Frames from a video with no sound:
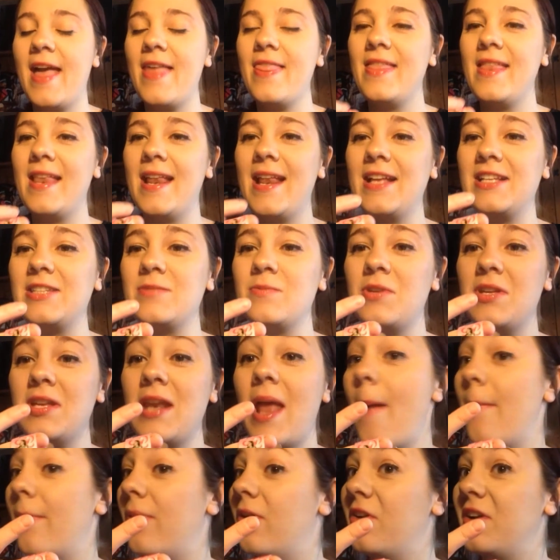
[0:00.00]
The next
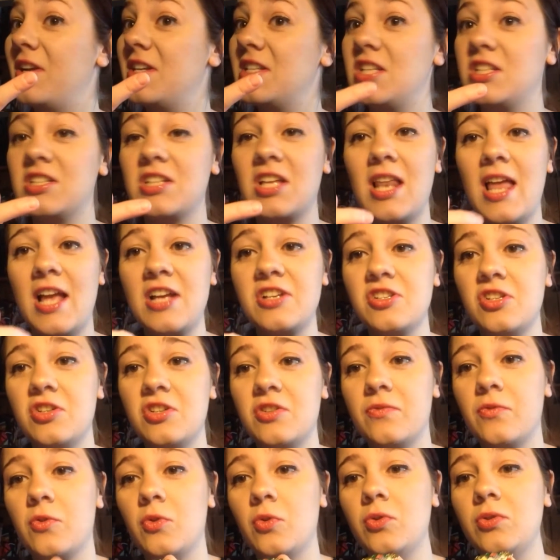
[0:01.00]
one, Parents'
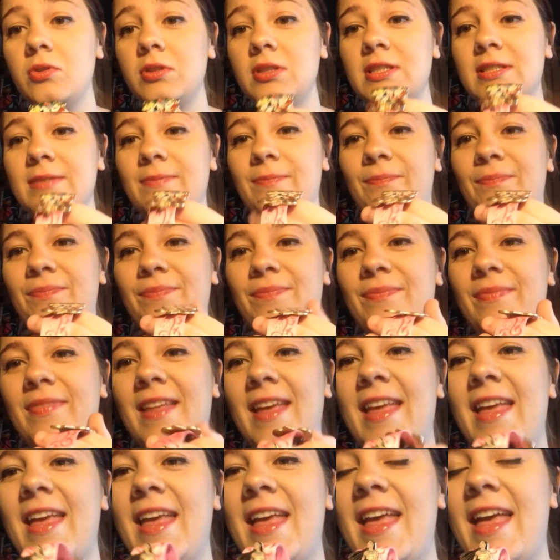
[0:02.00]
collection of course,
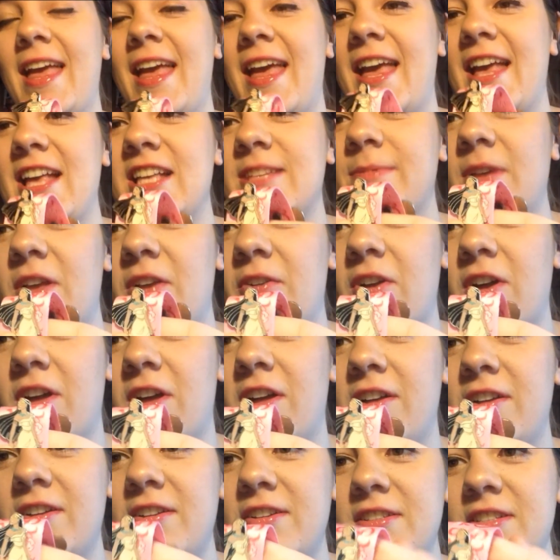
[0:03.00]
is
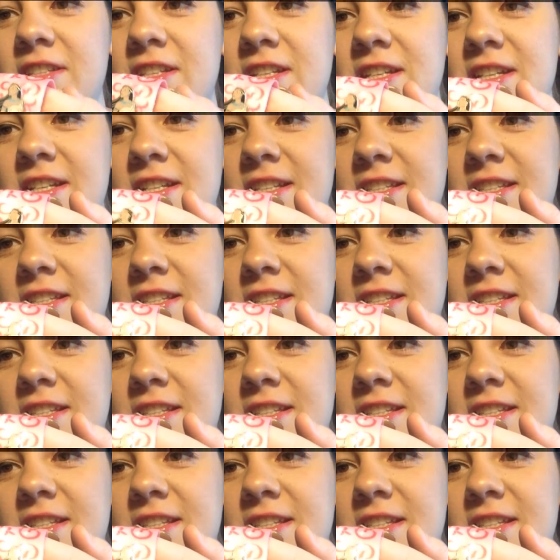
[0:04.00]
Pocahontas.